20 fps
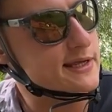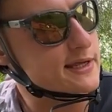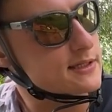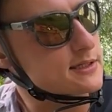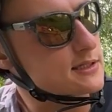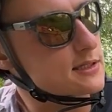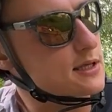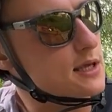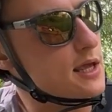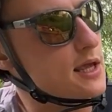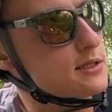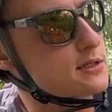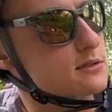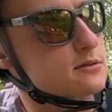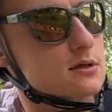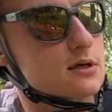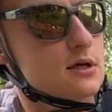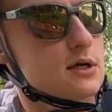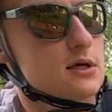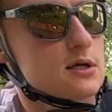and
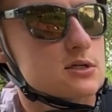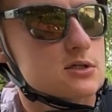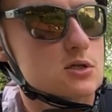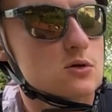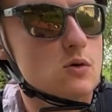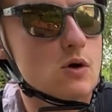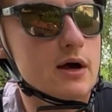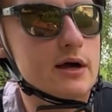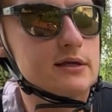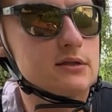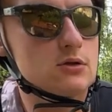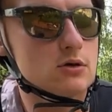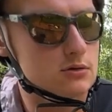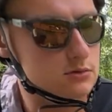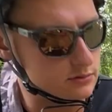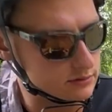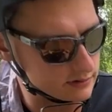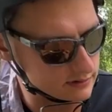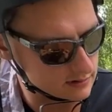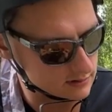skating, so I
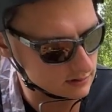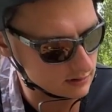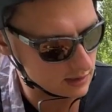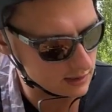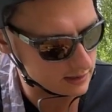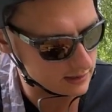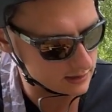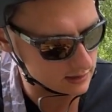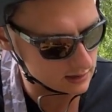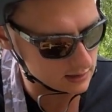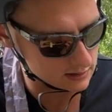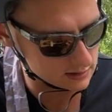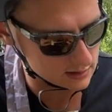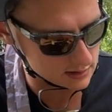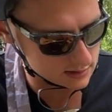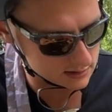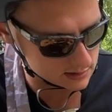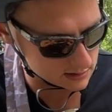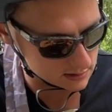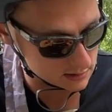don't really need
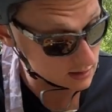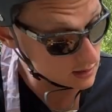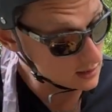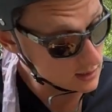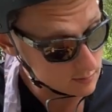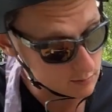this thing.